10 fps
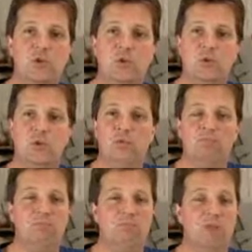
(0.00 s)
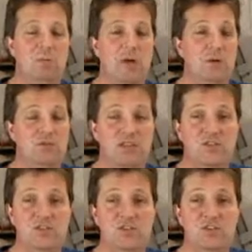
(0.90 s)
know about
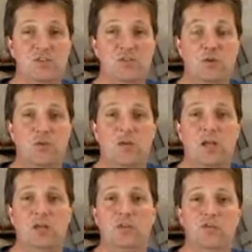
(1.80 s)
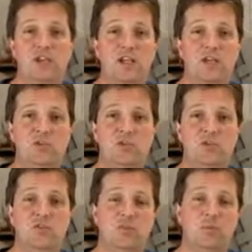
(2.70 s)
densities of foam and how they change, and
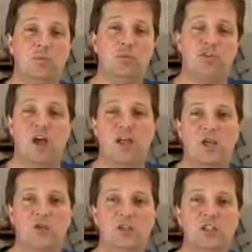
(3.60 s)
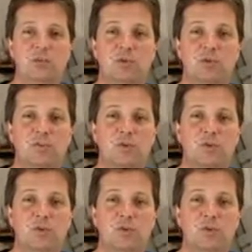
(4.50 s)
the firmness, the ILD number of the